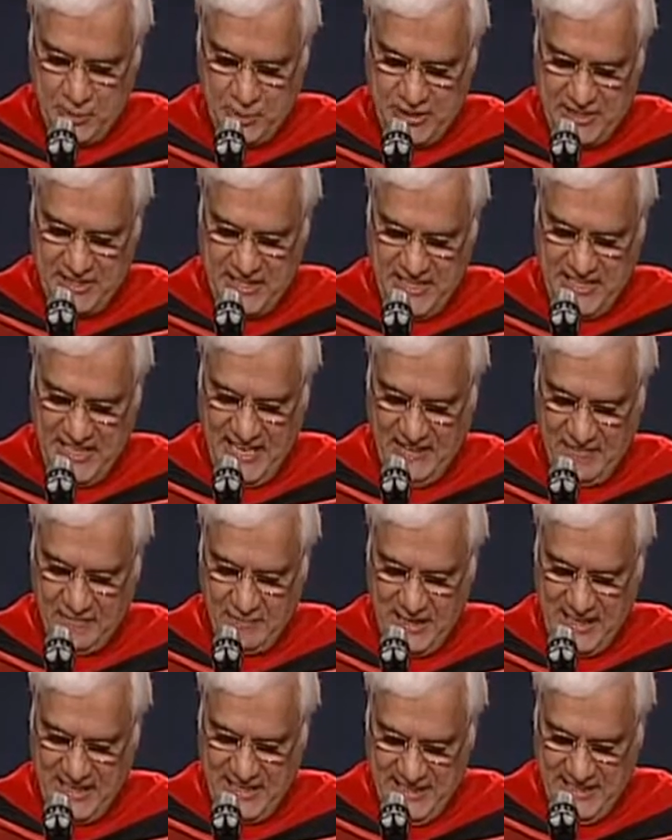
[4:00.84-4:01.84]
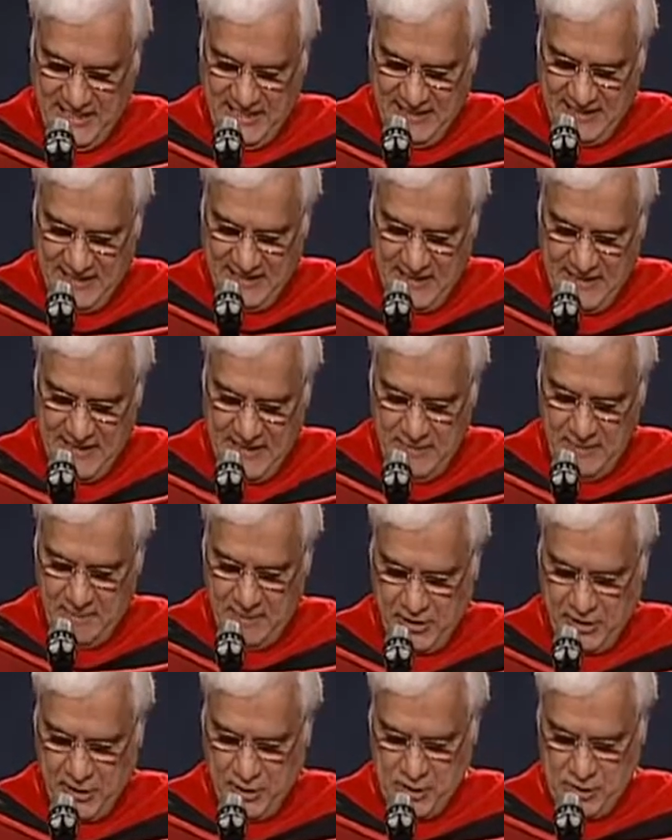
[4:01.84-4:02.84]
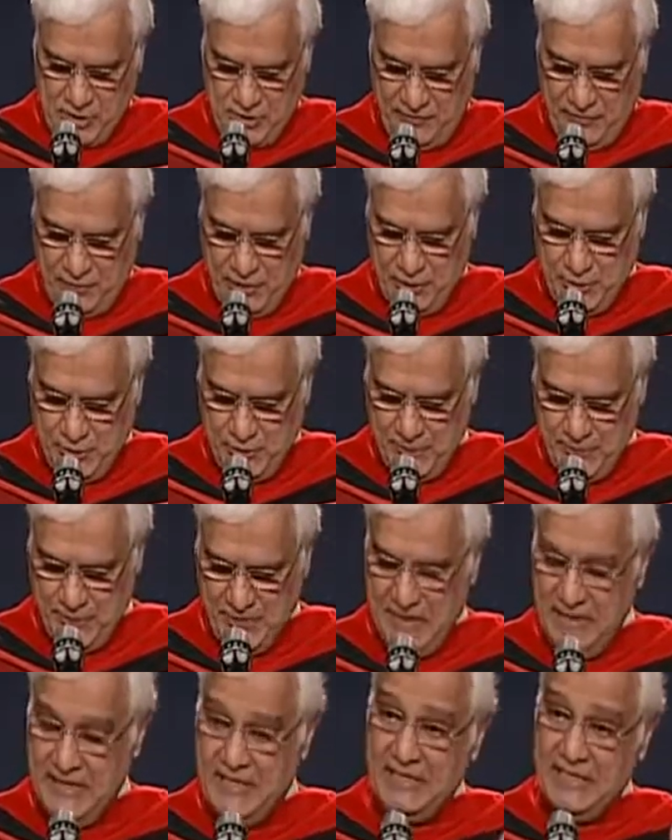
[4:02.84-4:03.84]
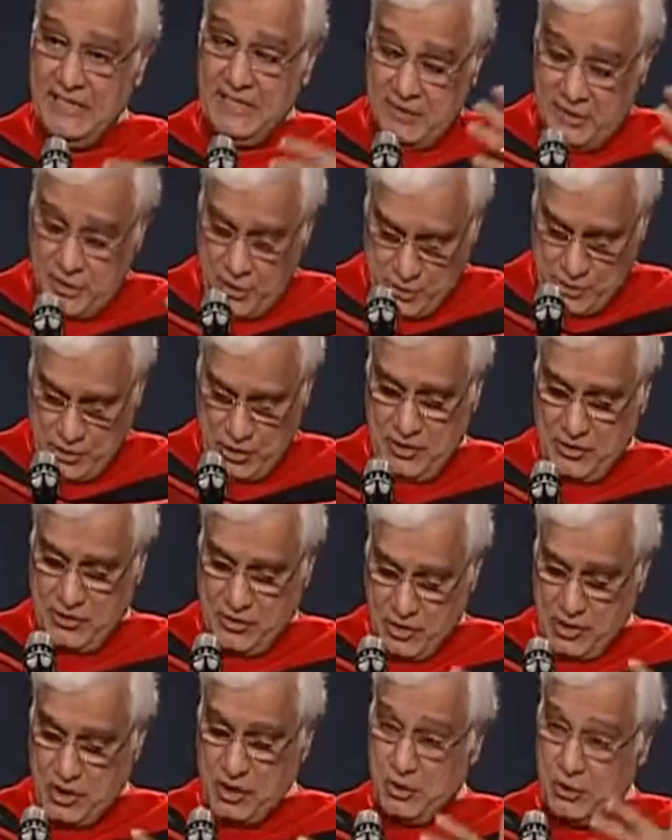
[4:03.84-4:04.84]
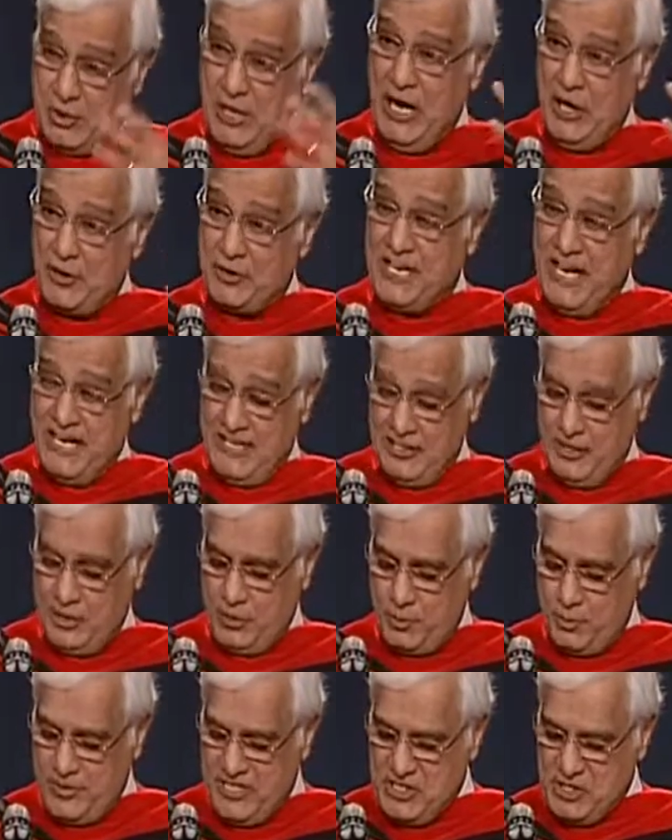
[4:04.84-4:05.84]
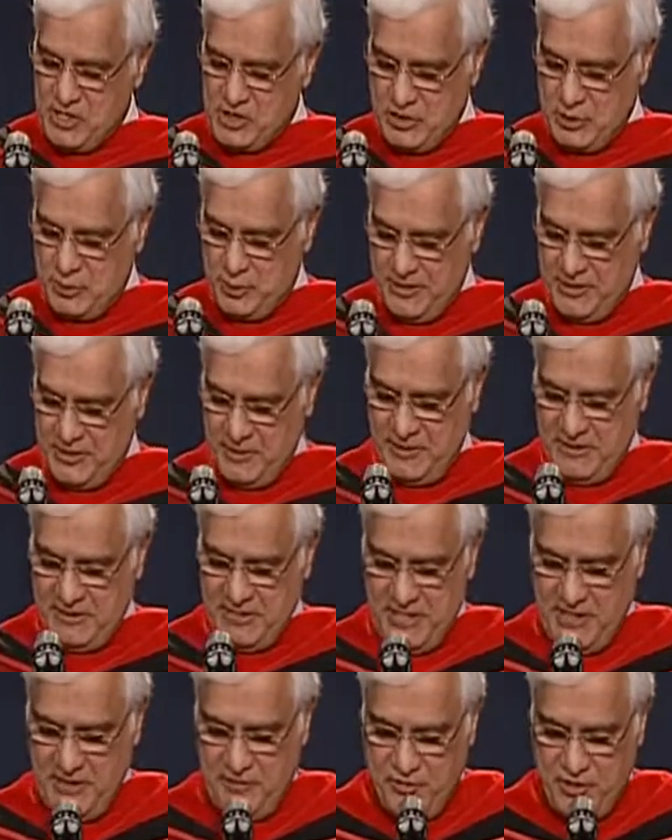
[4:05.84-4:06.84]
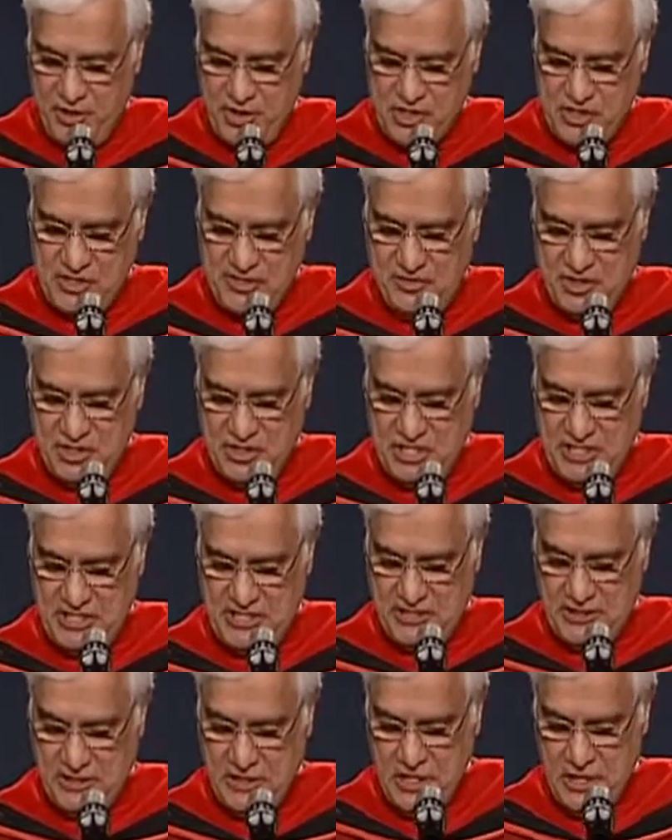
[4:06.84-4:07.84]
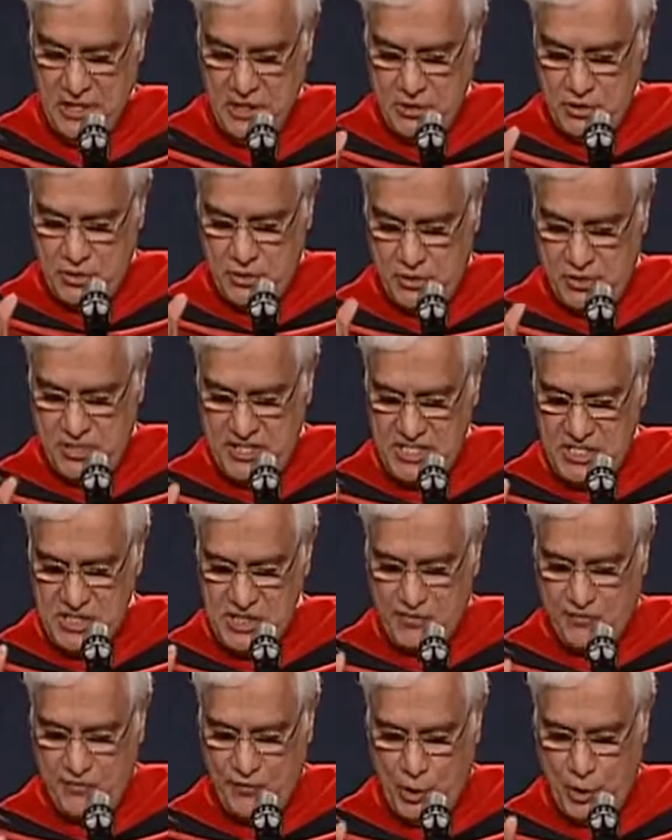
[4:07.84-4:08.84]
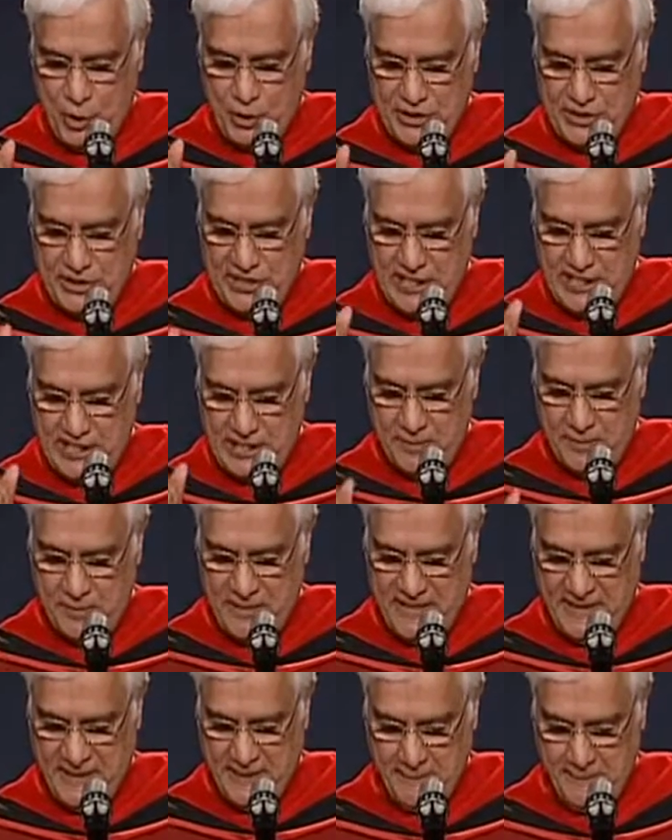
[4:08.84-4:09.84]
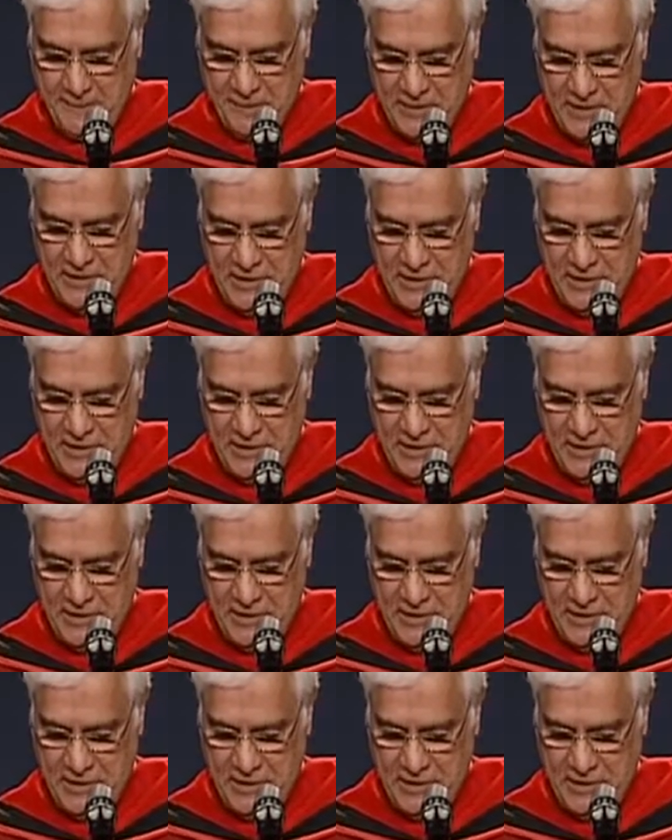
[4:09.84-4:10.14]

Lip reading: would then have my head because of you.'" He goes on to show how Daniel reasoned with him. And then in verse 17, "To these 4 young men,